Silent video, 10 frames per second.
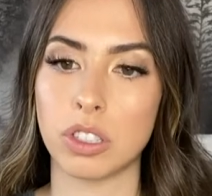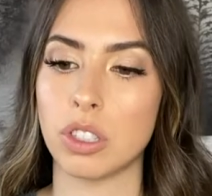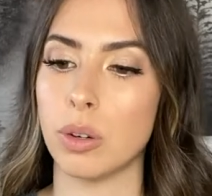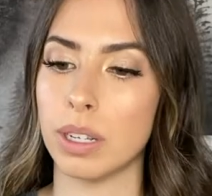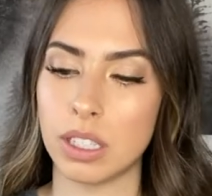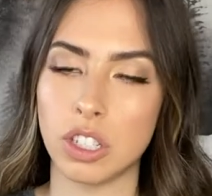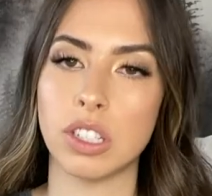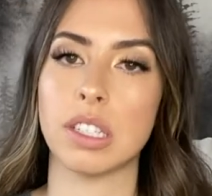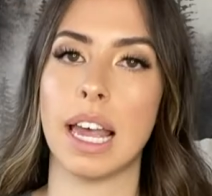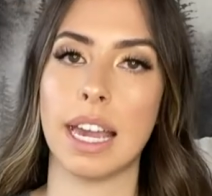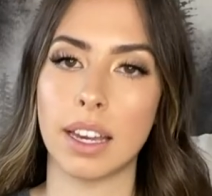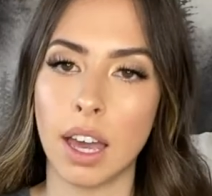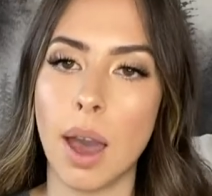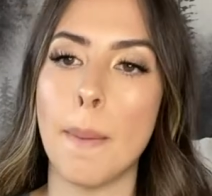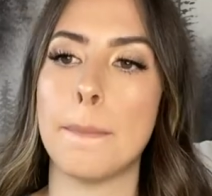So it's just like
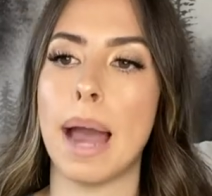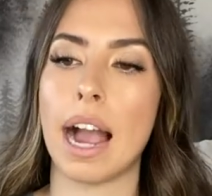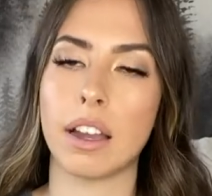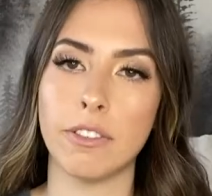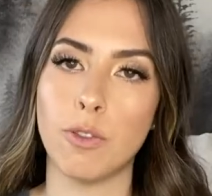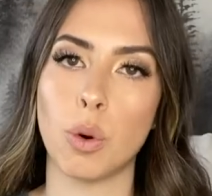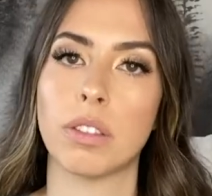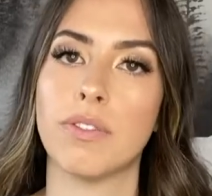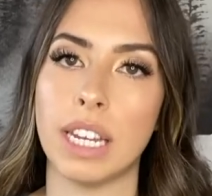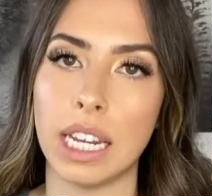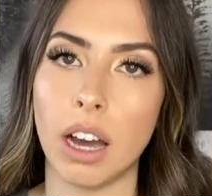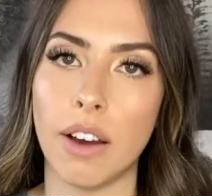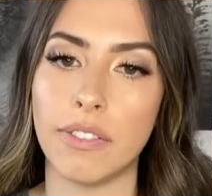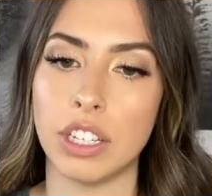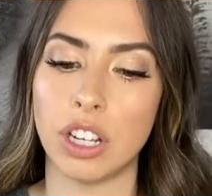back and forth feeding
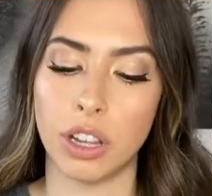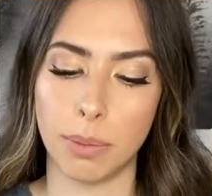off each other.